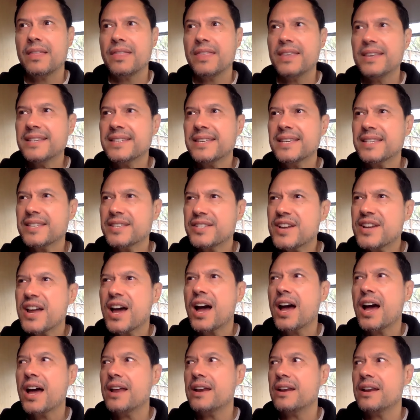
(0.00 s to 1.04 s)
this is
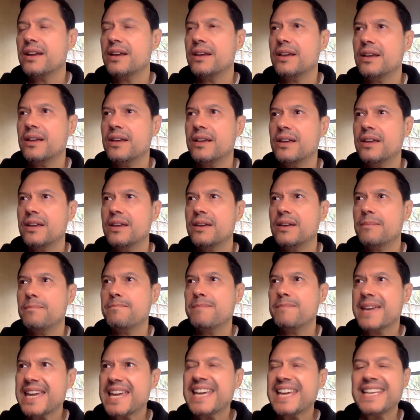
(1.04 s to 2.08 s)
not
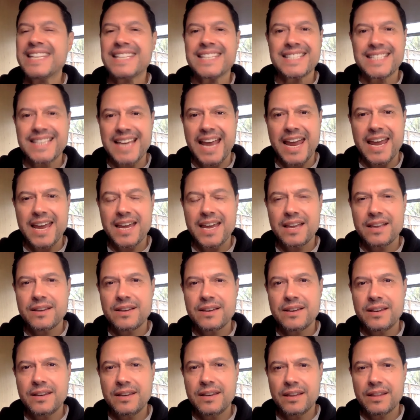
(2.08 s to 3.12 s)
me
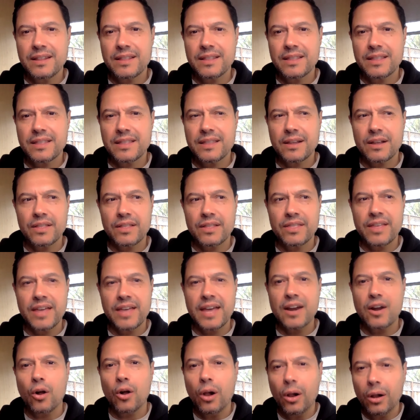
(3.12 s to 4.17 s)
saying
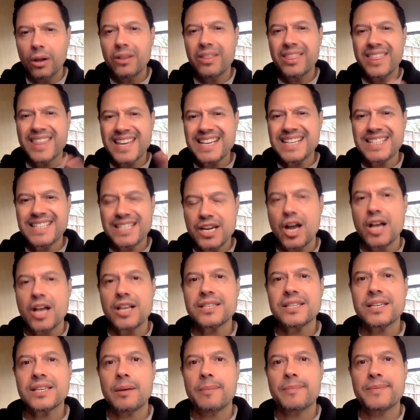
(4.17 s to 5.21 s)
that all these
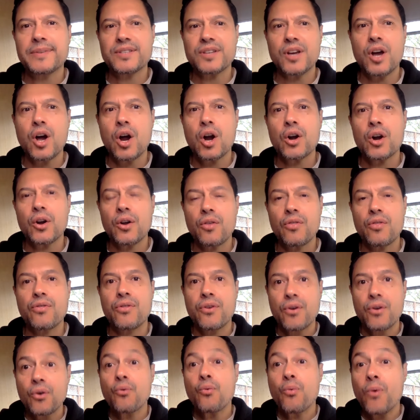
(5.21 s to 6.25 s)
concepts are
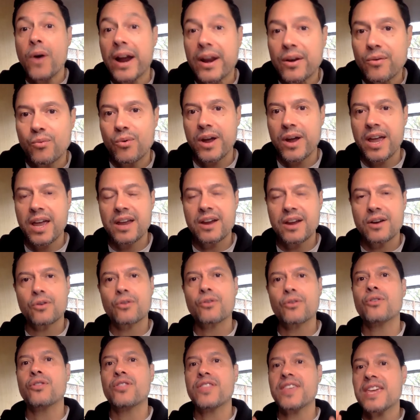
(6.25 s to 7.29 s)
the right way
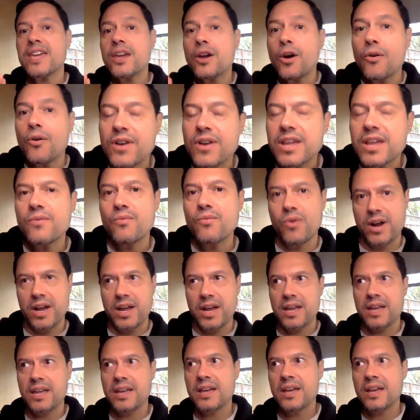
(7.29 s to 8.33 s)
or the only
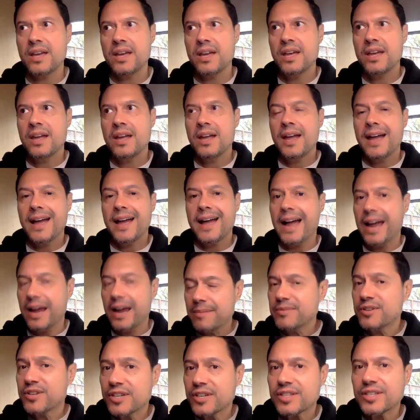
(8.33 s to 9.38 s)
way.
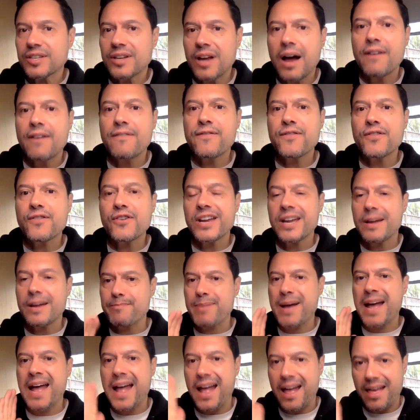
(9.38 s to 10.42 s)
I'm just offering a
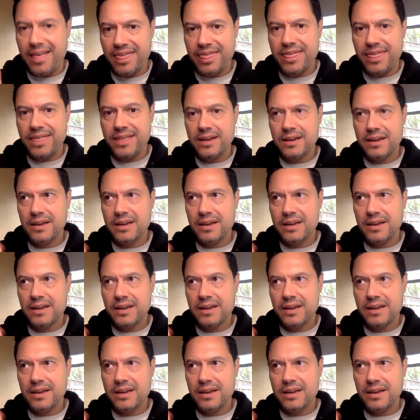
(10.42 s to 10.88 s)
path.